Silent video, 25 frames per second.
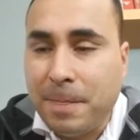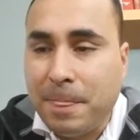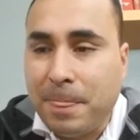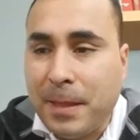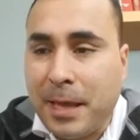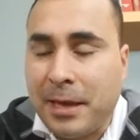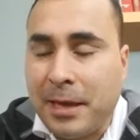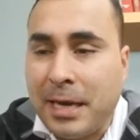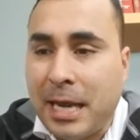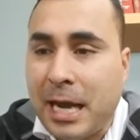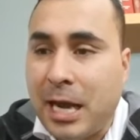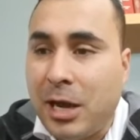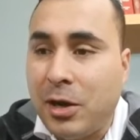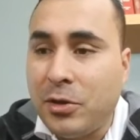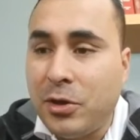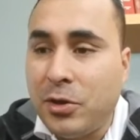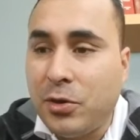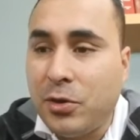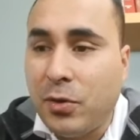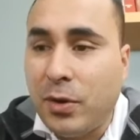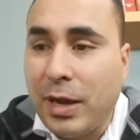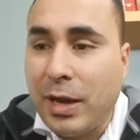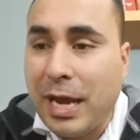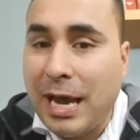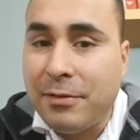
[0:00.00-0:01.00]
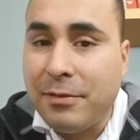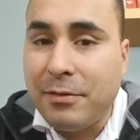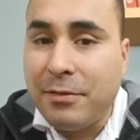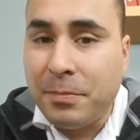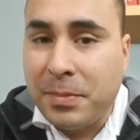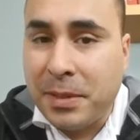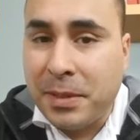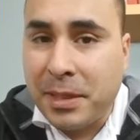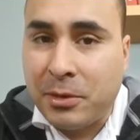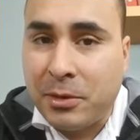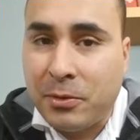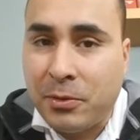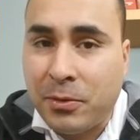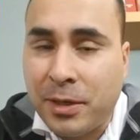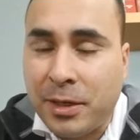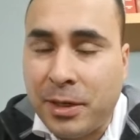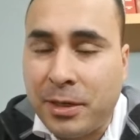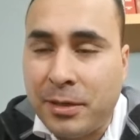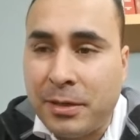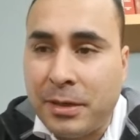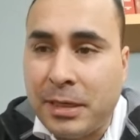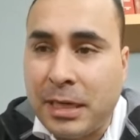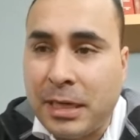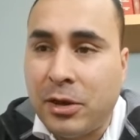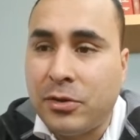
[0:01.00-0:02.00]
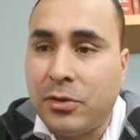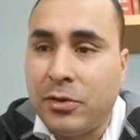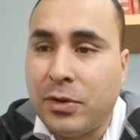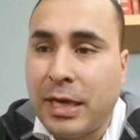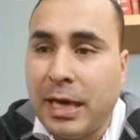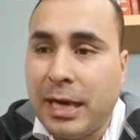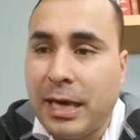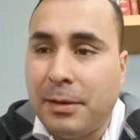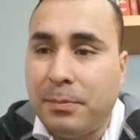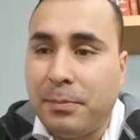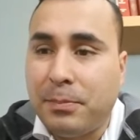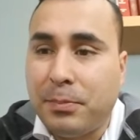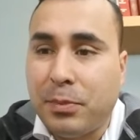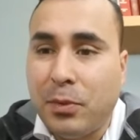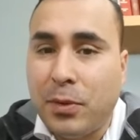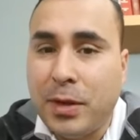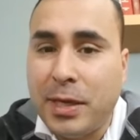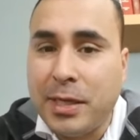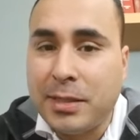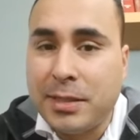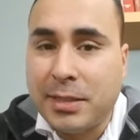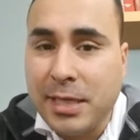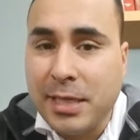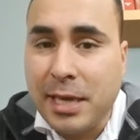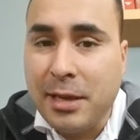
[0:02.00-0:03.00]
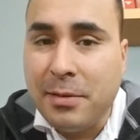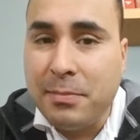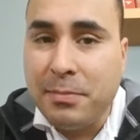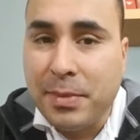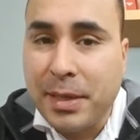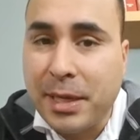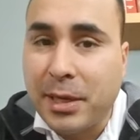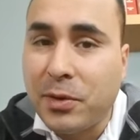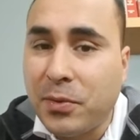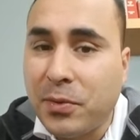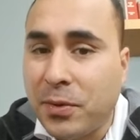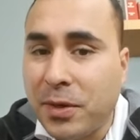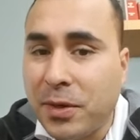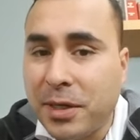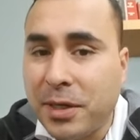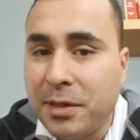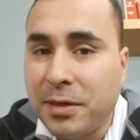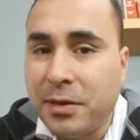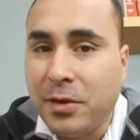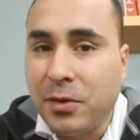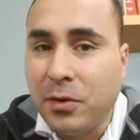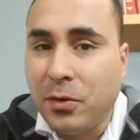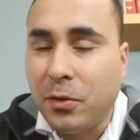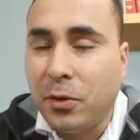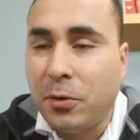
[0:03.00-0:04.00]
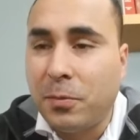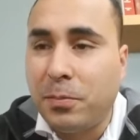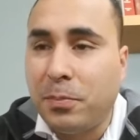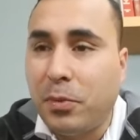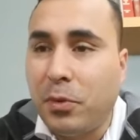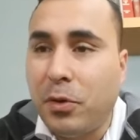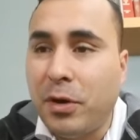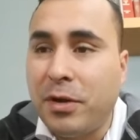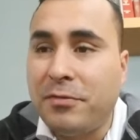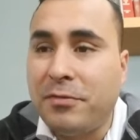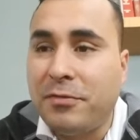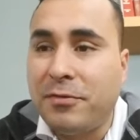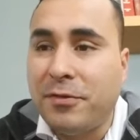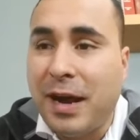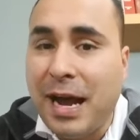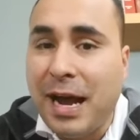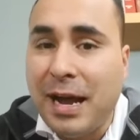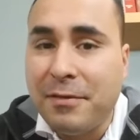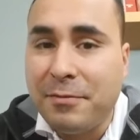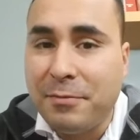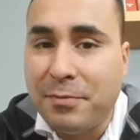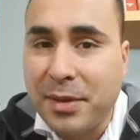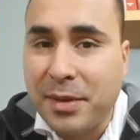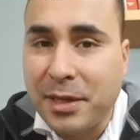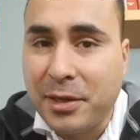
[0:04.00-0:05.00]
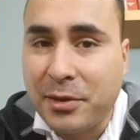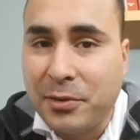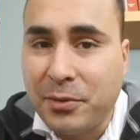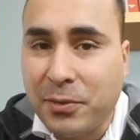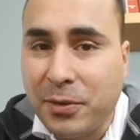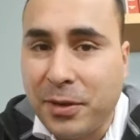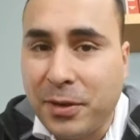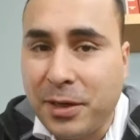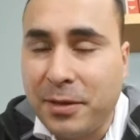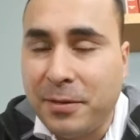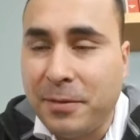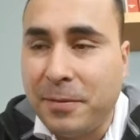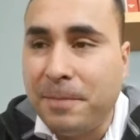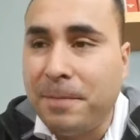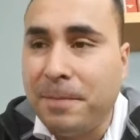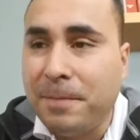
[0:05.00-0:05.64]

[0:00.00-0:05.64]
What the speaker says: And now you don't have a Bitcoin. Now you got 0.10 Bitcoin or 0.5 Bitcoin.